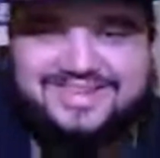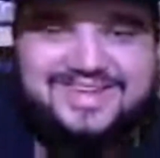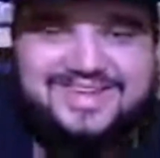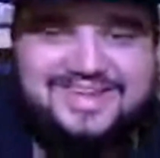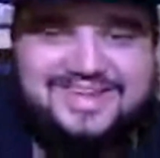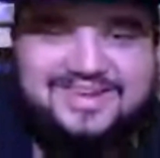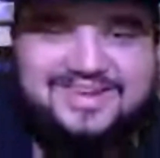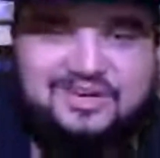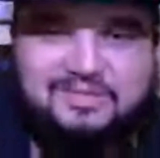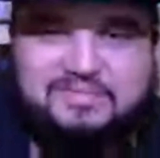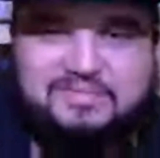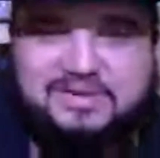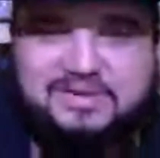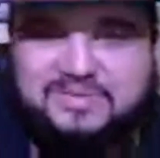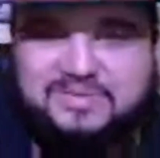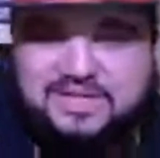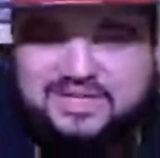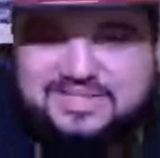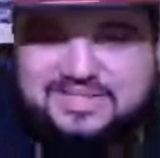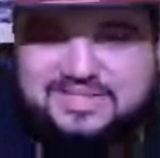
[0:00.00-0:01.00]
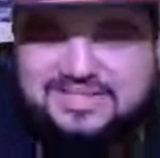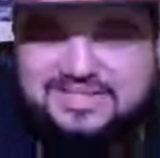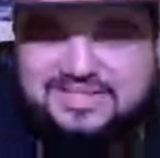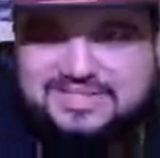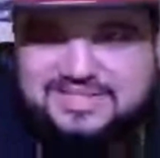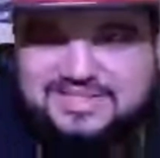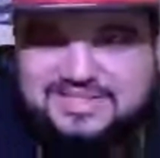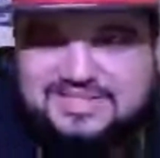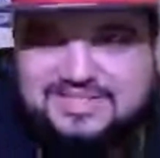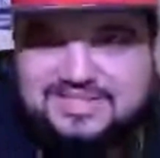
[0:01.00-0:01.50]
or maybe
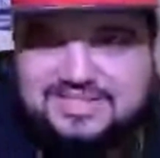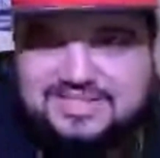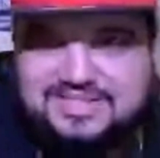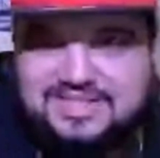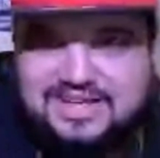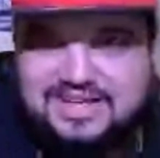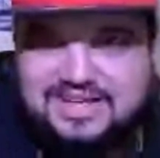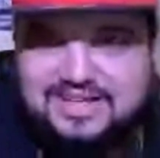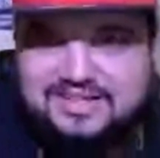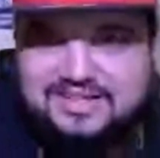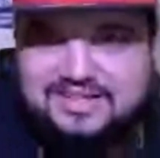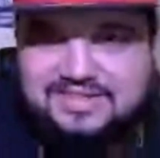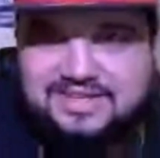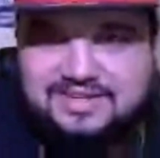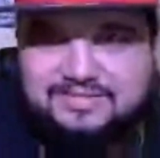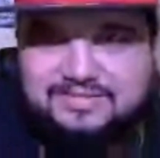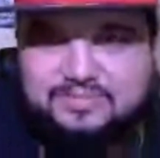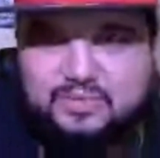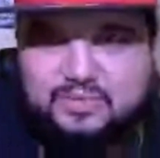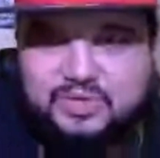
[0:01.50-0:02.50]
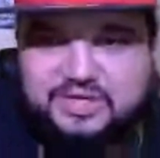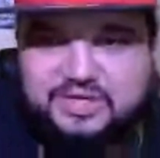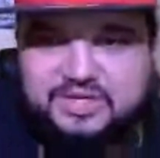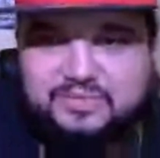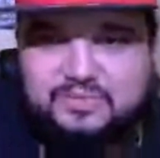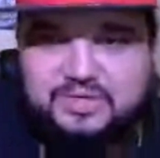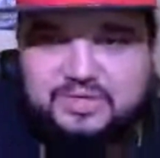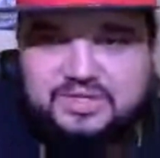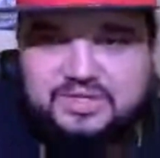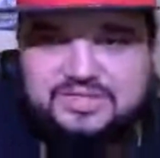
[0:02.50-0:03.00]
AT&T is just not not working
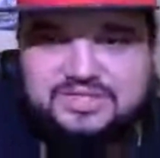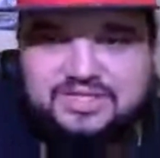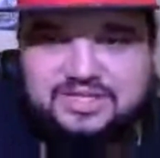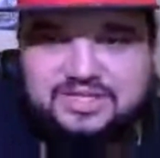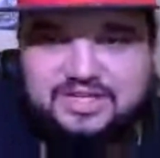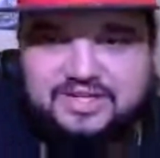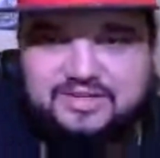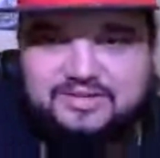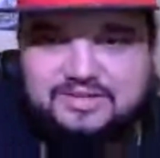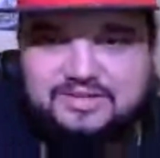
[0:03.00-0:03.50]
well tonight.